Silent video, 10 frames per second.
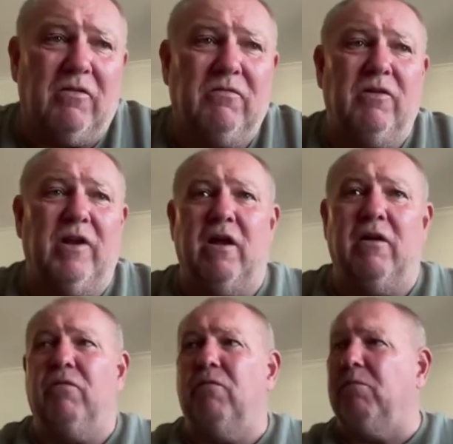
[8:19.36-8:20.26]
got,
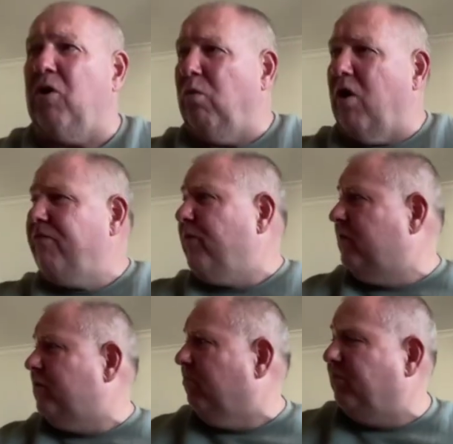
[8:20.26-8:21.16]
my wife
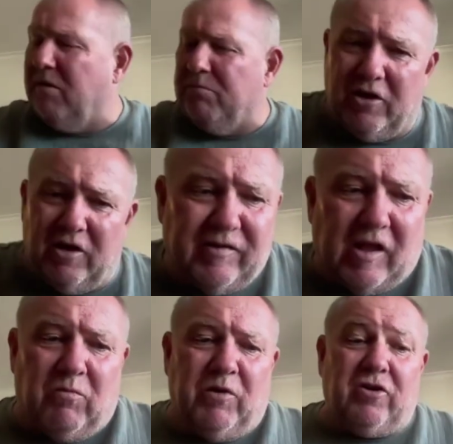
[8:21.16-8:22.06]
went to a beauty
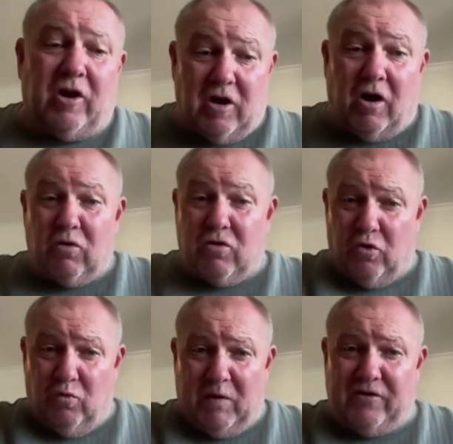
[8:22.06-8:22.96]
salon, which I cold
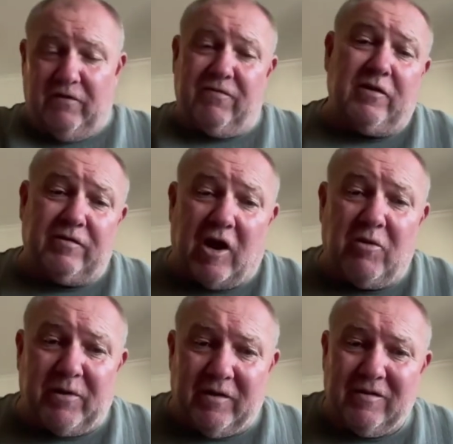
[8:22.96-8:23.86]
called when she first
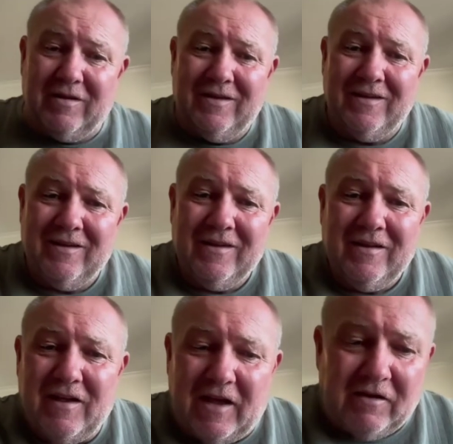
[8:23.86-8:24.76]
opened.
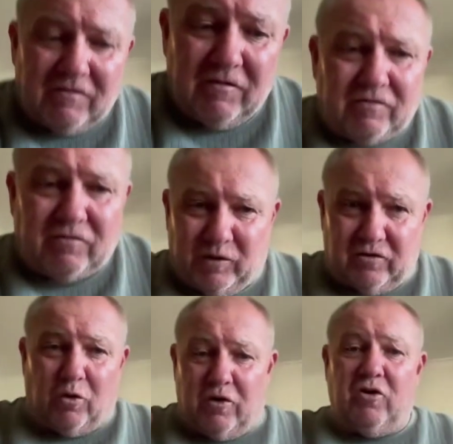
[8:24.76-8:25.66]
And we're
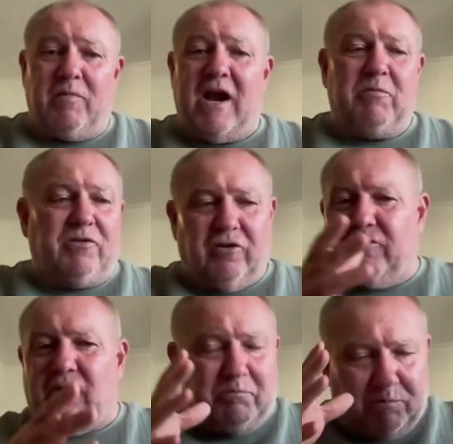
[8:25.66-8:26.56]
talking about it, which
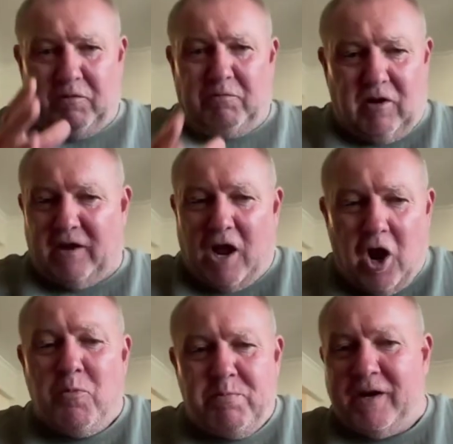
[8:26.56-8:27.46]
is like
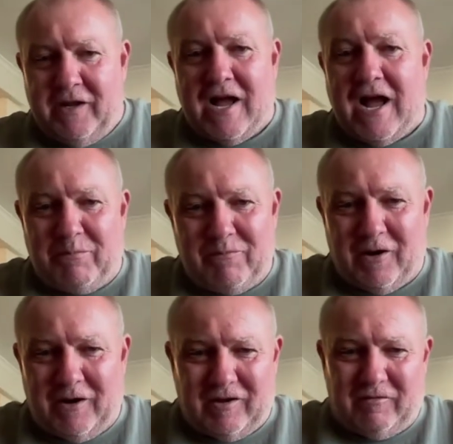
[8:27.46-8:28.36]
opening up,
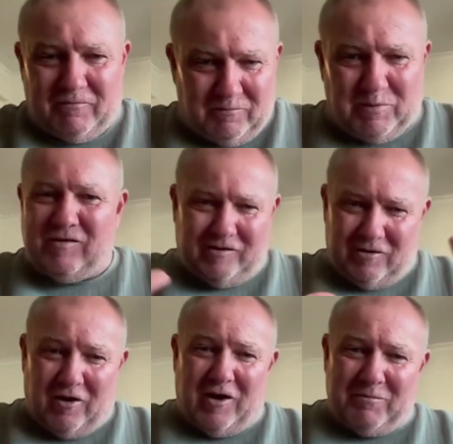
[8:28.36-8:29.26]
right? So busy
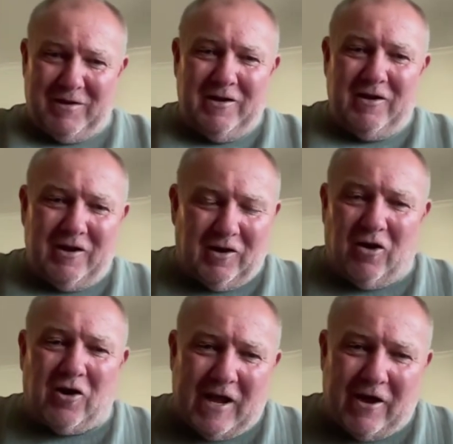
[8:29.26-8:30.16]
time, a
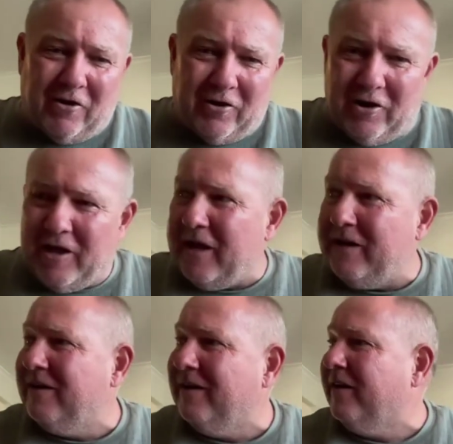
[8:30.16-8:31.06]
lot going on in her
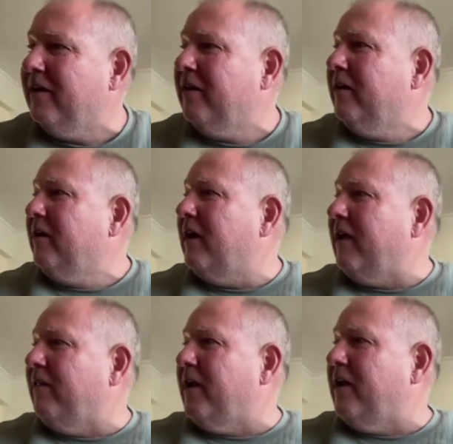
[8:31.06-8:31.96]
head.
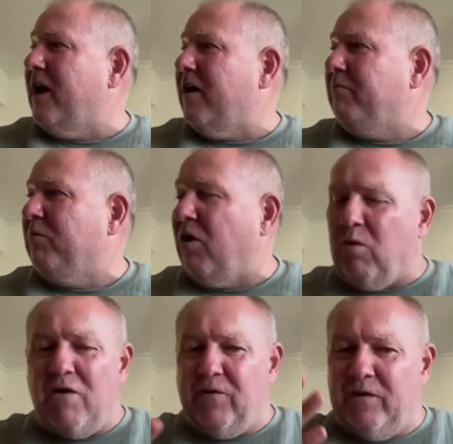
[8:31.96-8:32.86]
And then my
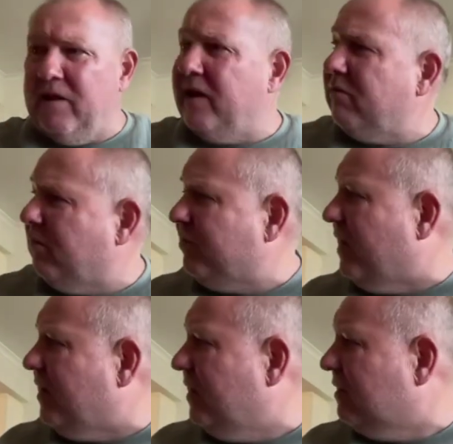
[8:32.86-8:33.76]
wife went there. When was
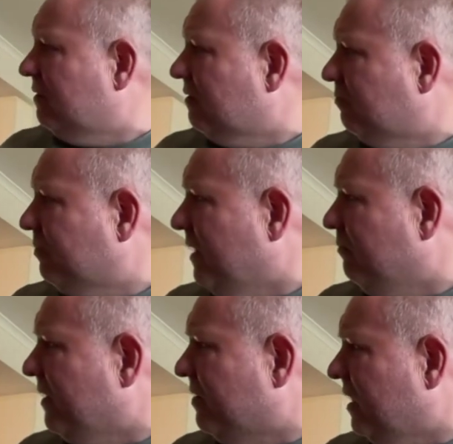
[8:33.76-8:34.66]
that, Nick? About a
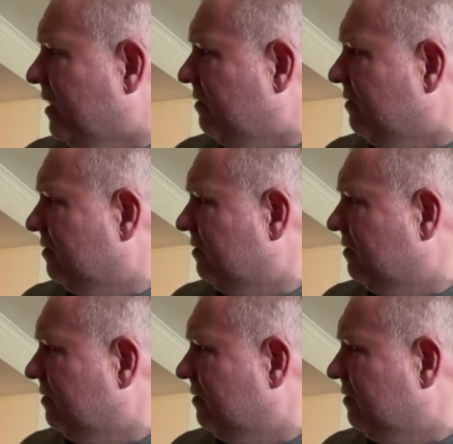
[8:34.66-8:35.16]
month ago.